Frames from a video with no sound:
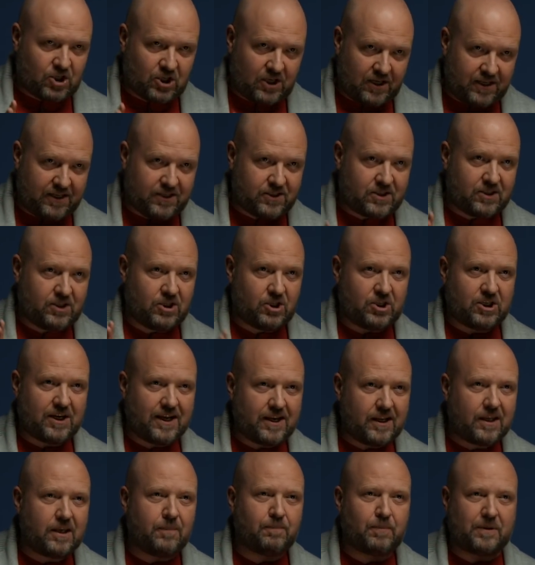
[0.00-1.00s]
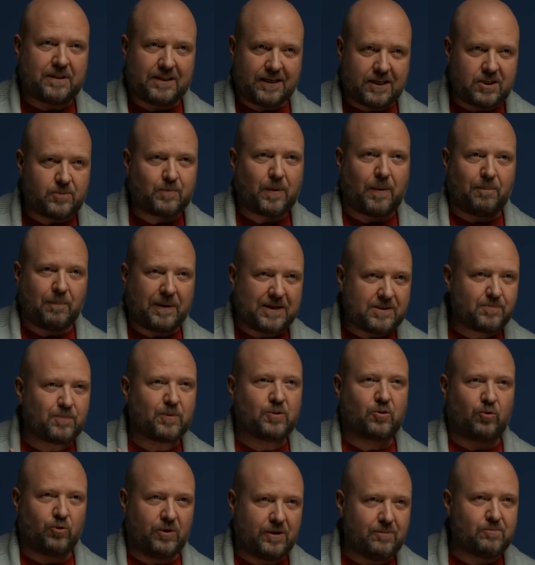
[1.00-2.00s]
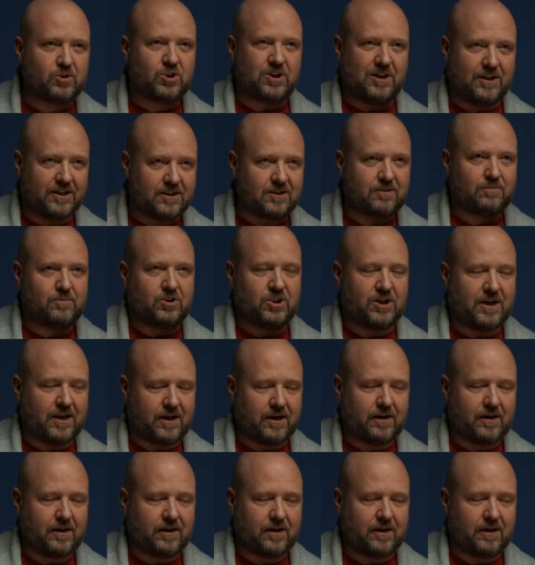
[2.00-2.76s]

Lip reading: balls, trying to hit some other iron balls.